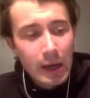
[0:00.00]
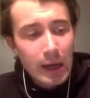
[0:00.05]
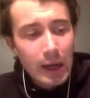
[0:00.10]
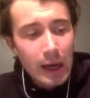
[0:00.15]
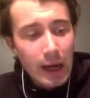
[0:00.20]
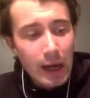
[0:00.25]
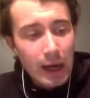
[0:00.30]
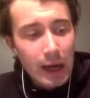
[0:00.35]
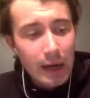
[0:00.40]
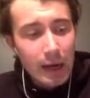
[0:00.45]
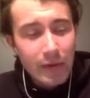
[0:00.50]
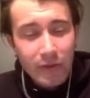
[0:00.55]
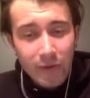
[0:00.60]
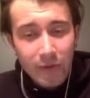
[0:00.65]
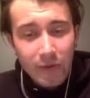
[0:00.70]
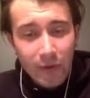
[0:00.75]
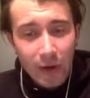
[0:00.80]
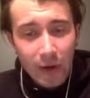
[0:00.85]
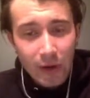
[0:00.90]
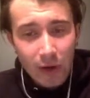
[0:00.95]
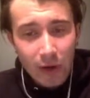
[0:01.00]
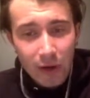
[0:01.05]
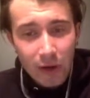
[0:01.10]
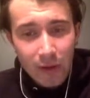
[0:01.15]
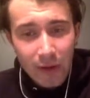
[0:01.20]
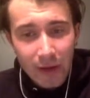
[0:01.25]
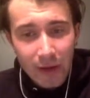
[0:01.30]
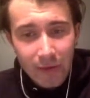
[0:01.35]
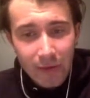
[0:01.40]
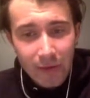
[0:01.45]
to vote on
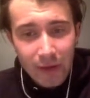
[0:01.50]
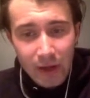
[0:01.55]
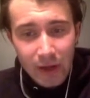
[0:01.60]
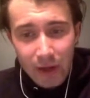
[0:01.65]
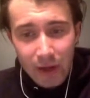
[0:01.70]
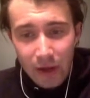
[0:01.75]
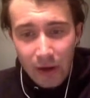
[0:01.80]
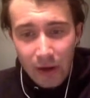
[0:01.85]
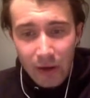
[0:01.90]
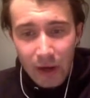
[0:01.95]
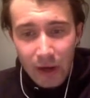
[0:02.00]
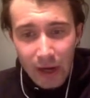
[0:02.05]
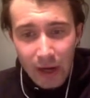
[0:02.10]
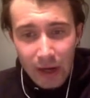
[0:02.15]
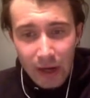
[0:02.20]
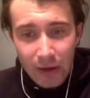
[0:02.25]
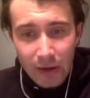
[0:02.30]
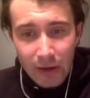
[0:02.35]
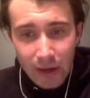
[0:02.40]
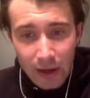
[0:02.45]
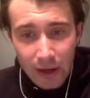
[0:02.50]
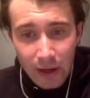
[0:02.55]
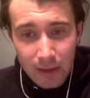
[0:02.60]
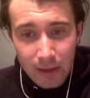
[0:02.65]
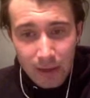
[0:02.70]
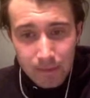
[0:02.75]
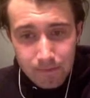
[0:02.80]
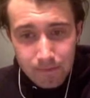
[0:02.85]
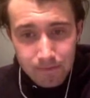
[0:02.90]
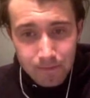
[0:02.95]
that video. And
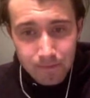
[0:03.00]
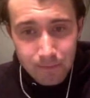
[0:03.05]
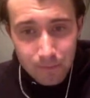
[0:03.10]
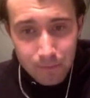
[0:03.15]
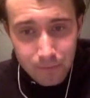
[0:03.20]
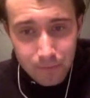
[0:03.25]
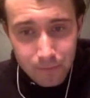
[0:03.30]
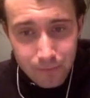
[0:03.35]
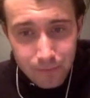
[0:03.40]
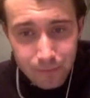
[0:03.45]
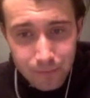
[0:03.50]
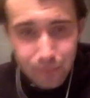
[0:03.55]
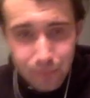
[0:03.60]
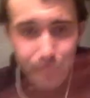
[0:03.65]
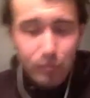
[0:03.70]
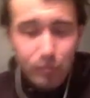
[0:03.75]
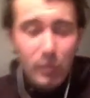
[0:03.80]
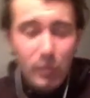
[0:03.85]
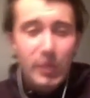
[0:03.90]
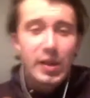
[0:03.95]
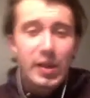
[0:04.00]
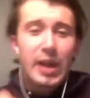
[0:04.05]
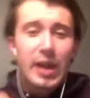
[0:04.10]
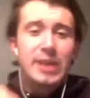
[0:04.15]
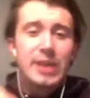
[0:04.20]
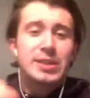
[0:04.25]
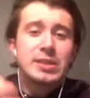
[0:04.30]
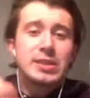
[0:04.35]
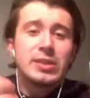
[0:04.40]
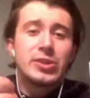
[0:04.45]
that
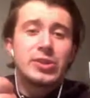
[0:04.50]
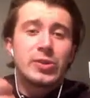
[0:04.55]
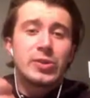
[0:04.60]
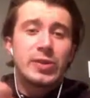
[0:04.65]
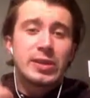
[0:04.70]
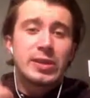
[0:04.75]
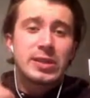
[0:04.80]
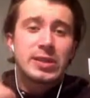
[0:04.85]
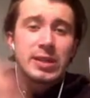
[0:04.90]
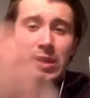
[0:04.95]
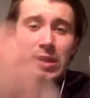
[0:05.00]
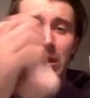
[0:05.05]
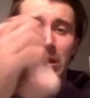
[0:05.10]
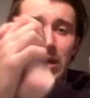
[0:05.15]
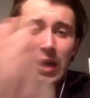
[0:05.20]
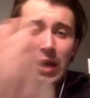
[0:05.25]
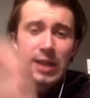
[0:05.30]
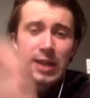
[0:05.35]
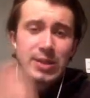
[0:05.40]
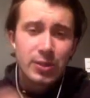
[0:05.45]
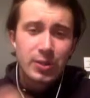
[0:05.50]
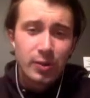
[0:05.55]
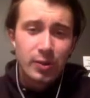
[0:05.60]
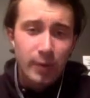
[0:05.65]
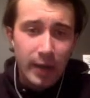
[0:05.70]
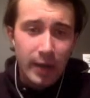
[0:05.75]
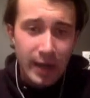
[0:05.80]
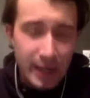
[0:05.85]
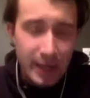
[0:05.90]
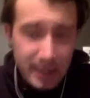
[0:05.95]
is going to do us. As
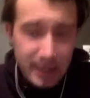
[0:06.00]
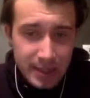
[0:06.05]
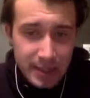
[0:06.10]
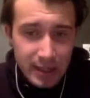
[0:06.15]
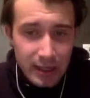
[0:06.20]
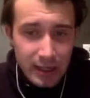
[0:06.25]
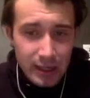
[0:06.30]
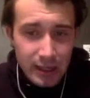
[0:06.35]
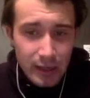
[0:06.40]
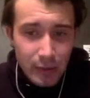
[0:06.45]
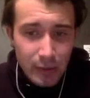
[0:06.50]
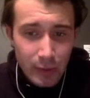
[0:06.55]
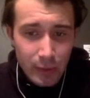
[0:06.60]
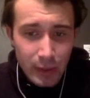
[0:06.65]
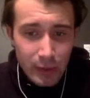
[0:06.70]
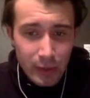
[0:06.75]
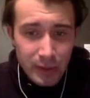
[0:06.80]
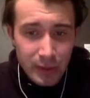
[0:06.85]
always, we will